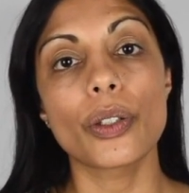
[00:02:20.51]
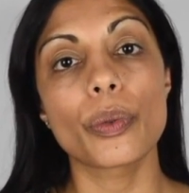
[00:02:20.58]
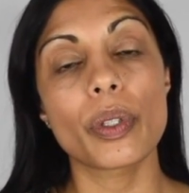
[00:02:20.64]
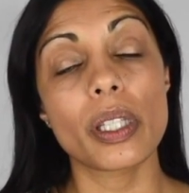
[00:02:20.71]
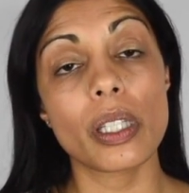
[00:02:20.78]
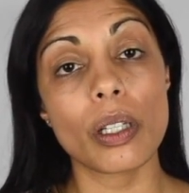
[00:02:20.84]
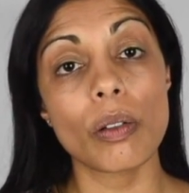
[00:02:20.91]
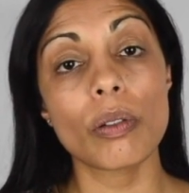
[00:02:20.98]
you
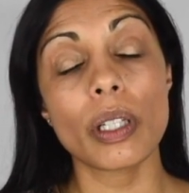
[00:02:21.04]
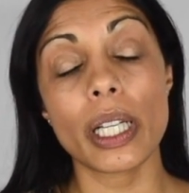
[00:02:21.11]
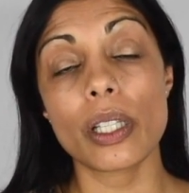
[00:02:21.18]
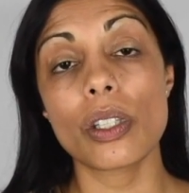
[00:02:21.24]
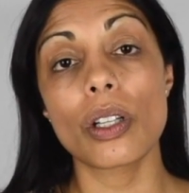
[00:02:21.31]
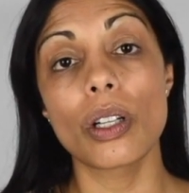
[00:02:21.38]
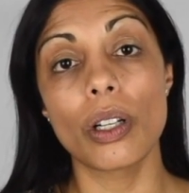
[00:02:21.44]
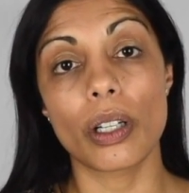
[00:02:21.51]
still need
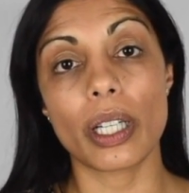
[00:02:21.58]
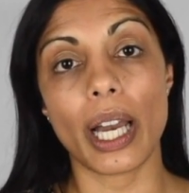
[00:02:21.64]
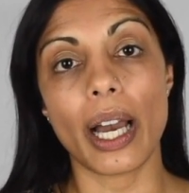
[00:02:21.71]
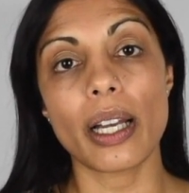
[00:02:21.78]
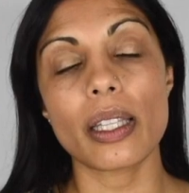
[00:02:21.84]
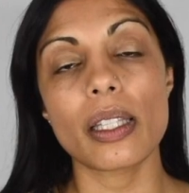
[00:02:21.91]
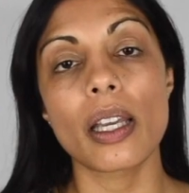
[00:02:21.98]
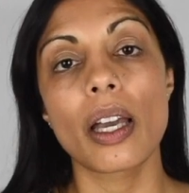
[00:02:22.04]
to look
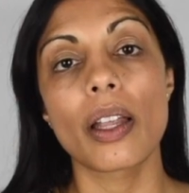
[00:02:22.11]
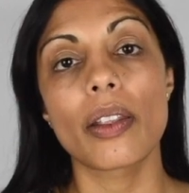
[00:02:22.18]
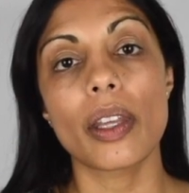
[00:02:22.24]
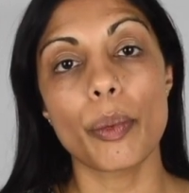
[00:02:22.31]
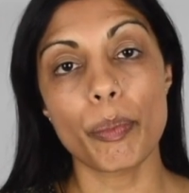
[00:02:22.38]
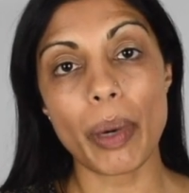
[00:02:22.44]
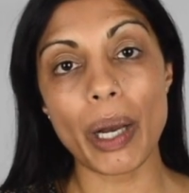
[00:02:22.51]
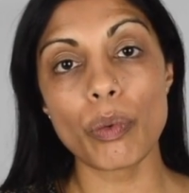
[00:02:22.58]
at the
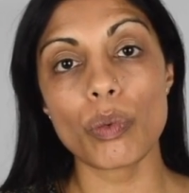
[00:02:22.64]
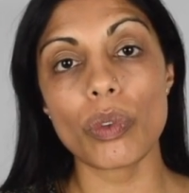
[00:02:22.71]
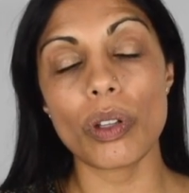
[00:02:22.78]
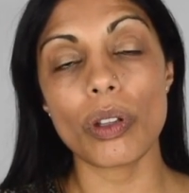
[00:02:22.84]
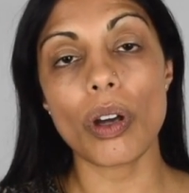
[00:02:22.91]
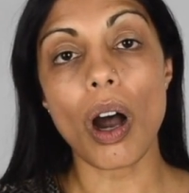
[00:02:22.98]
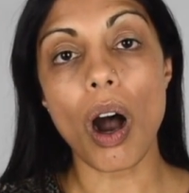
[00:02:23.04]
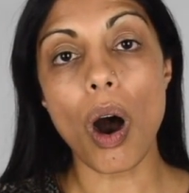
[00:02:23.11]
amount
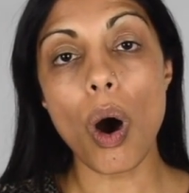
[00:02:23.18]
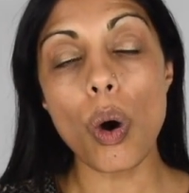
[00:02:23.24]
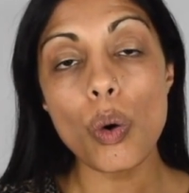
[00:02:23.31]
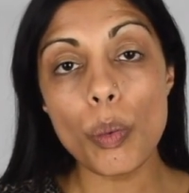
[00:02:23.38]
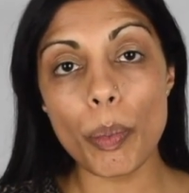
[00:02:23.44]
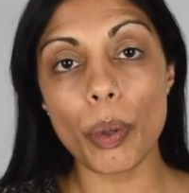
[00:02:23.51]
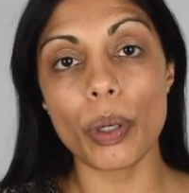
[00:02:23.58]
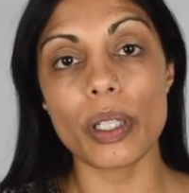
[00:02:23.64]
that the
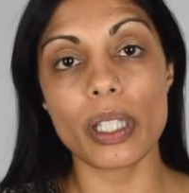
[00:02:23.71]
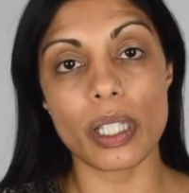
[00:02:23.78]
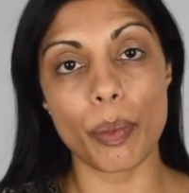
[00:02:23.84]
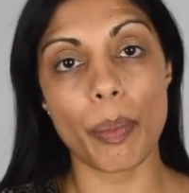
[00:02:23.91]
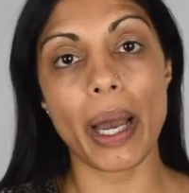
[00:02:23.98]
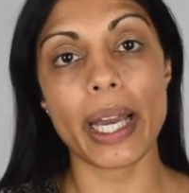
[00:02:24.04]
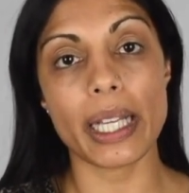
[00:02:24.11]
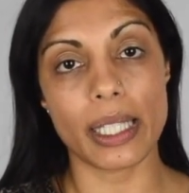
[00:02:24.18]
whole policy
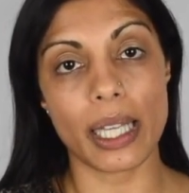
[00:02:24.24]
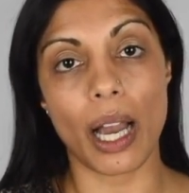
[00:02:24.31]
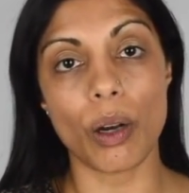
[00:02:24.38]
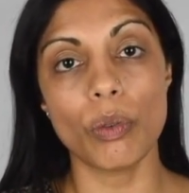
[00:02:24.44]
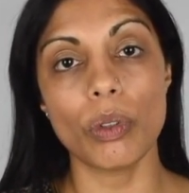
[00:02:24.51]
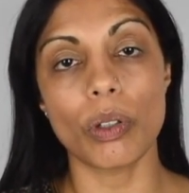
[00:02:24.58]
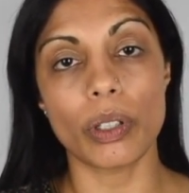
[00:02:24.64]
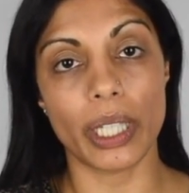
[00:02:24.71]
pays
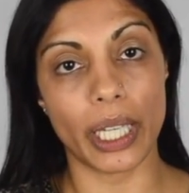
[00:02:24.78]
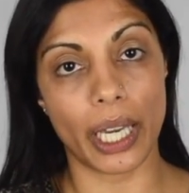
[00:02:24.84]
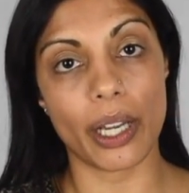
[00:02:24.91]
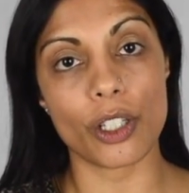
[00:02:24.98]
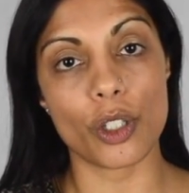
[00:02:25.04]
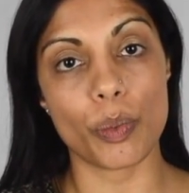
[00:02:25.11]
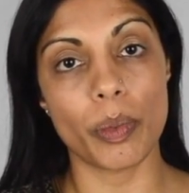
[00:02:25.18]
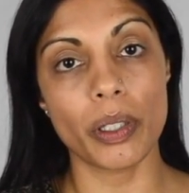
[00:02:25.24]
out on
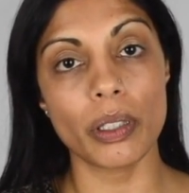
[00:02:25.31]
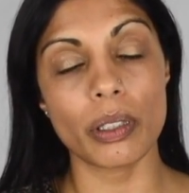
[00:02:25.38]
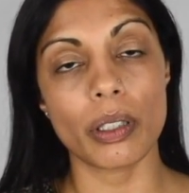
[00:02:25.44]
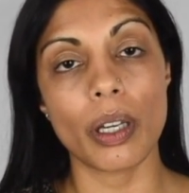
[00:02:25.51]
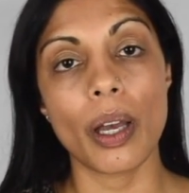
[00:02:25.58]
encashment,